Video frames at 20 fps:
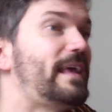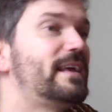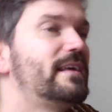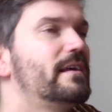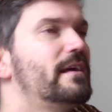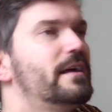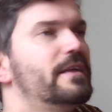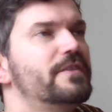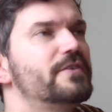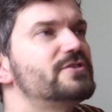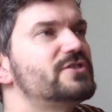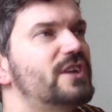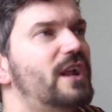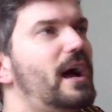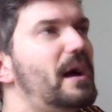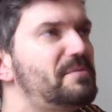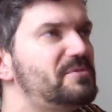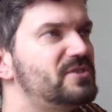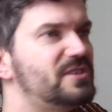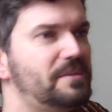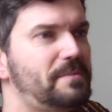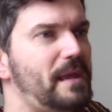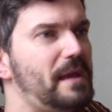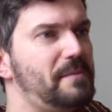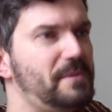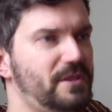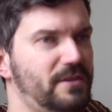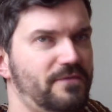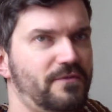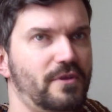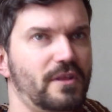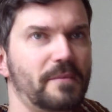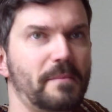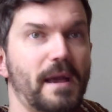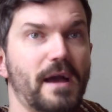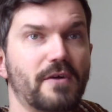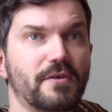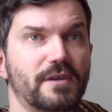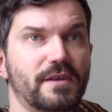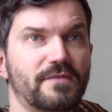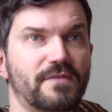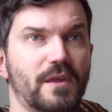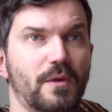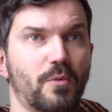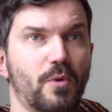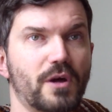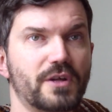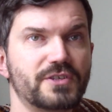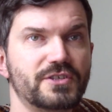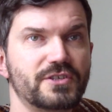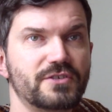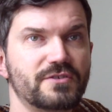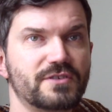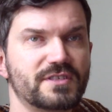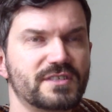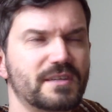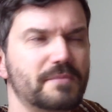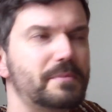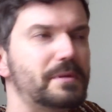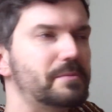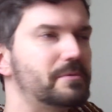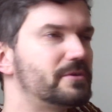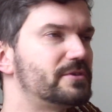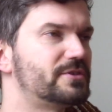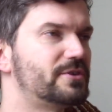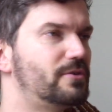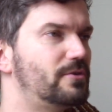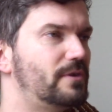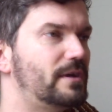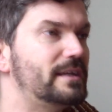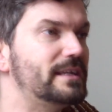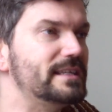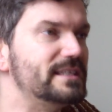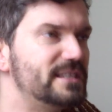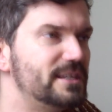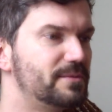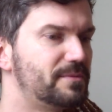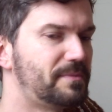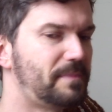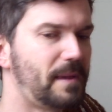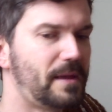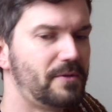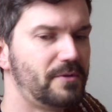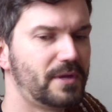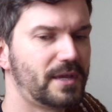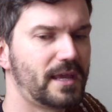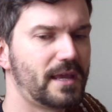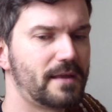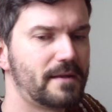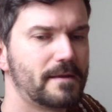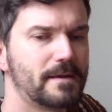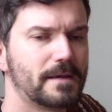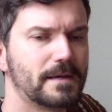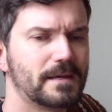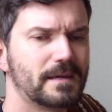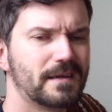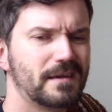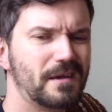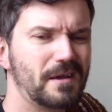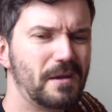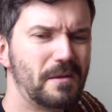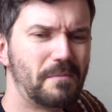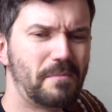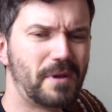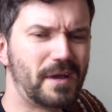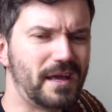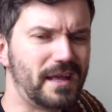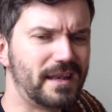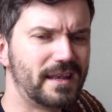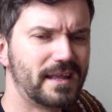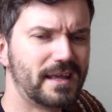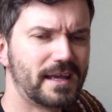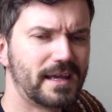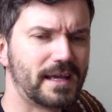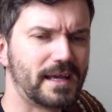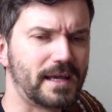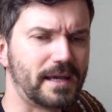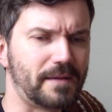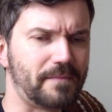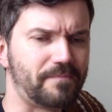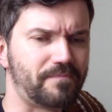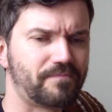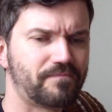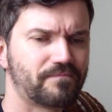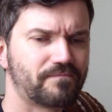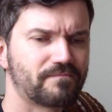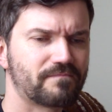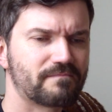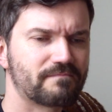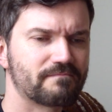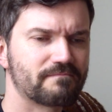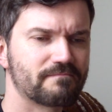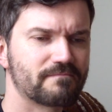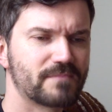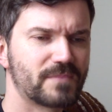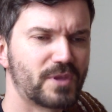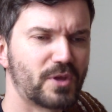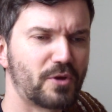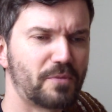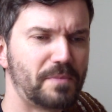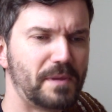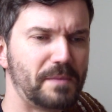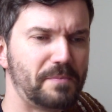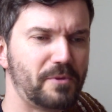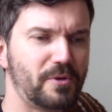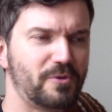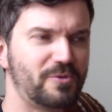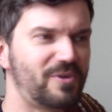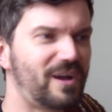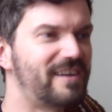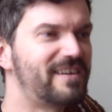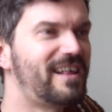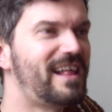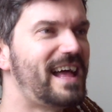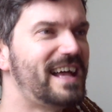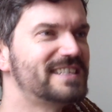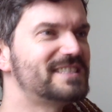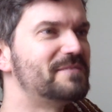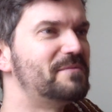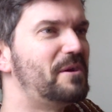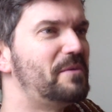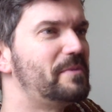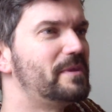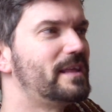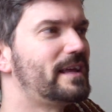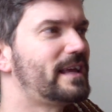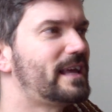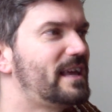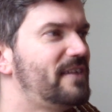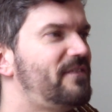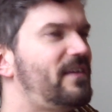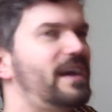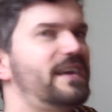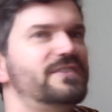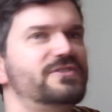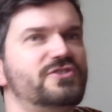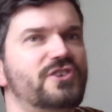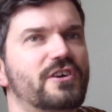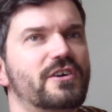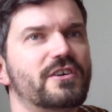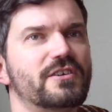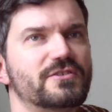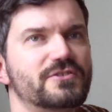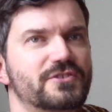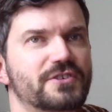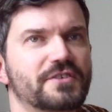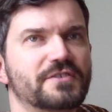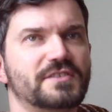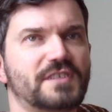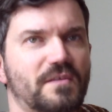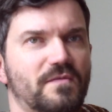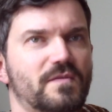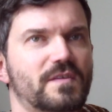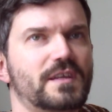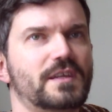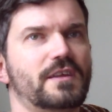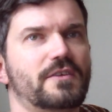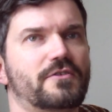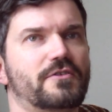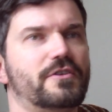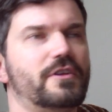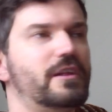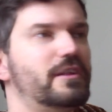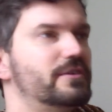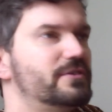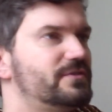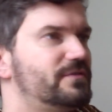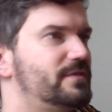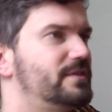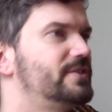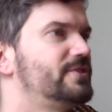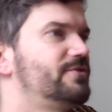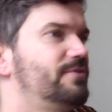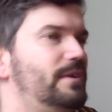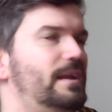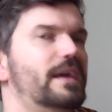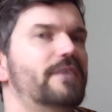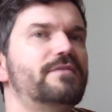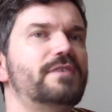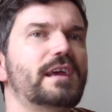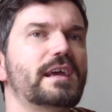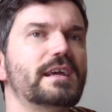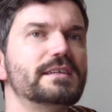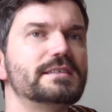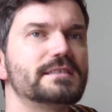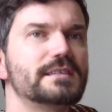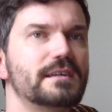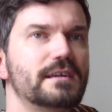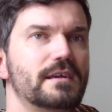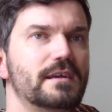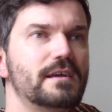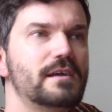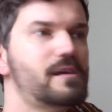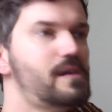there's an option to pay me the full amount if they want to, because some people are so uneasy with pay what you can. But there are people who, and I'll ask them, I'll be like, if I had charged, $1,700 for this 3.5 days,